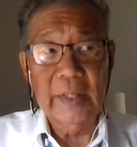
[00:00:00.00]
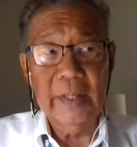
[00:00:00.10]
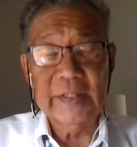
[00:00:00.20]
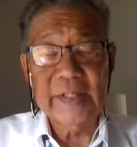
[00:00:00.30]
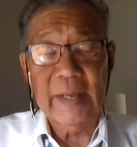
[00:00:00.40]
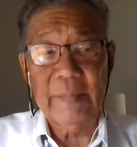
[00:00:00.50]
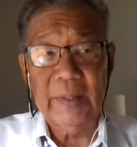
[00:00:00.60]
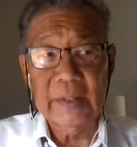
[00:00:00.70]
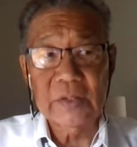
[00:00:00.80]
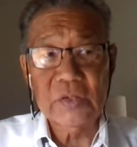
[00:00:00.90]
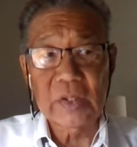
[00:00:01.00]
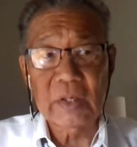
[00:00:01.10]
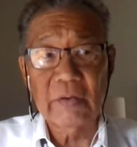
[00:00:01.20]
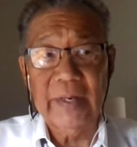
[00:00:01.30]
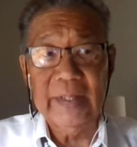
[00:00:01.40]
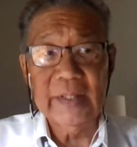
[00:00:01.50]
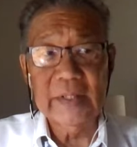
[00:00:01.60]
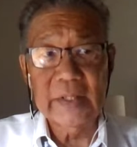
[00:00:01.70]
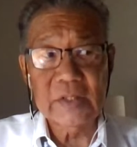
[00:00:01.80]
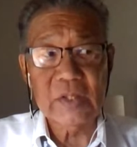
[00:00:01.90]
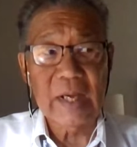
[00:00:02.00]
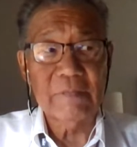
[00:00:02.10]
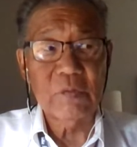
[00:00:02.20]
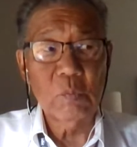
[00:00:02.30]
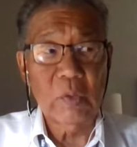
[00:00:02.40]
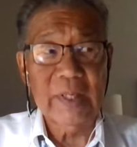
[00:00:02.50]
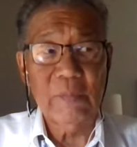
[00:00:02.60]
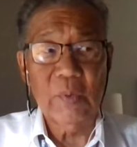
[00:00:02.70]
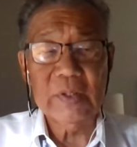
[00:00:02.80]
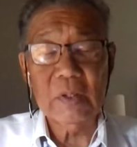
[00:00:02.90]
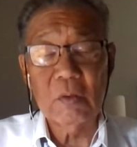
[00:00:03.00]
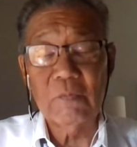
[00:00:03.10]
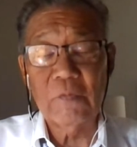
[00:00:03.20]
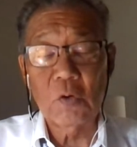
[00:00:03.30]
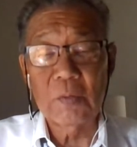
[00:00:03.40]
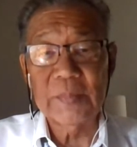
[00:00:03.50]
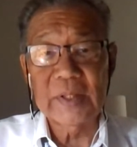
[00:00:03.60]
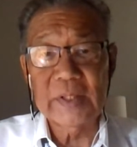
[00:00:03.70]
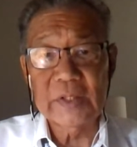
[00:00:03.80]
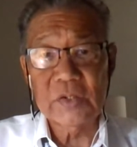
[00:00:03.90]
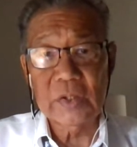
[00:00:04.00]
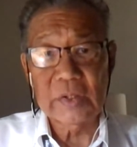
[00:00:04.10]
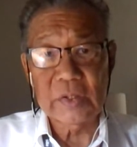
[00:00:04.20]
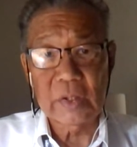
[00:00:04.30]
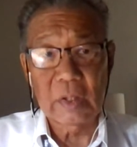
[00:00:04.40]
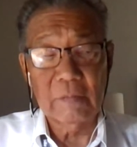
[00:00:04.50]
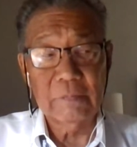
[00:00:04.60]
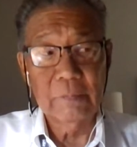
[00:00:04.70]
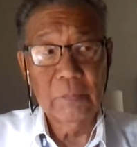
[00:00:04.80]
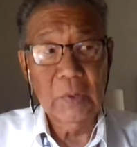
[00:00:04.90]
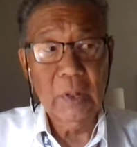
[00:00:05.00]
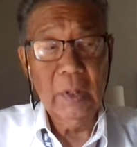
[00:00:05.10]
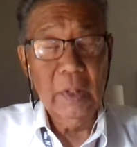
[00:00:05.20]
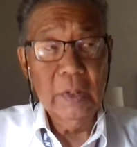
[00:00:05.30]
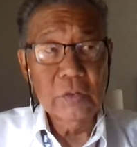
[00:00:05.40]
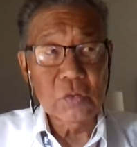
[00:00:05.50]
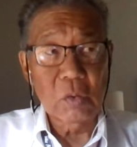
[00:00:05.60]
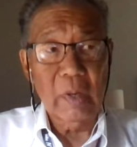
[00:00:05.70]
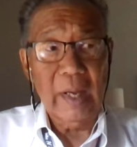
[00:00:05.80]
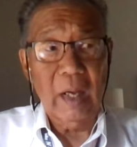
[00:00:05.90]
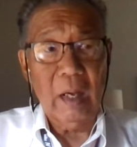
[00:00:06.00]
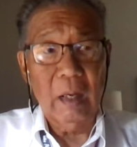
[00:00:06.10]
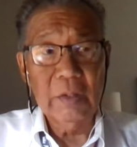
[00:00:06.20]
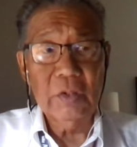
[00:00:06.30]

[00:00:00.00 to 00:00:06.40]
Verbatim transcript: contaminants that are in the disc after they went to form the disc itself. So on